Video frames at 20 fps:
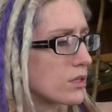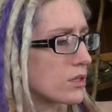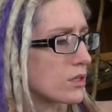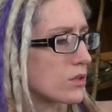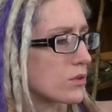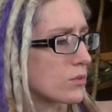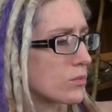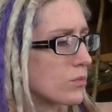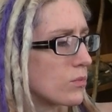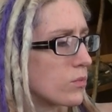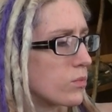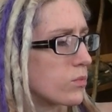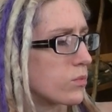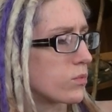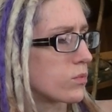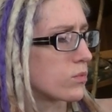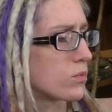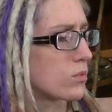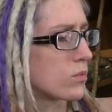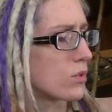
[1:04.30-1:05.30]

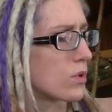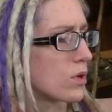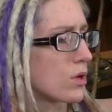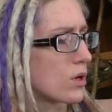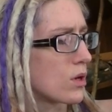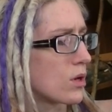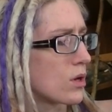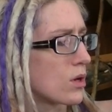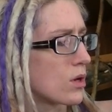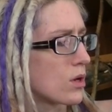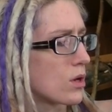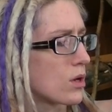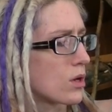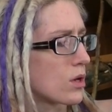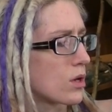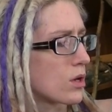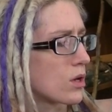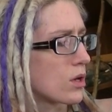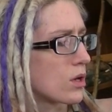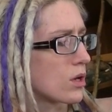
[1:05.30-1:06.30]

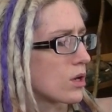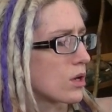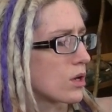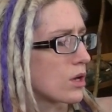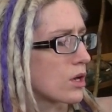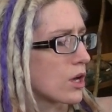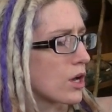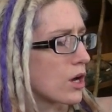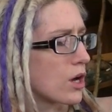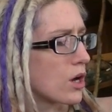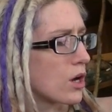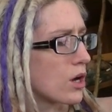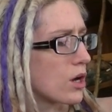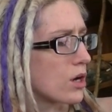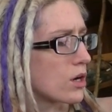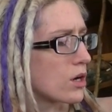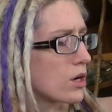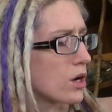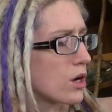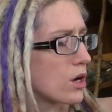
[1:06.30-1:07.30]

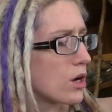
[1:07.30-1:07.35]
(no one is talking)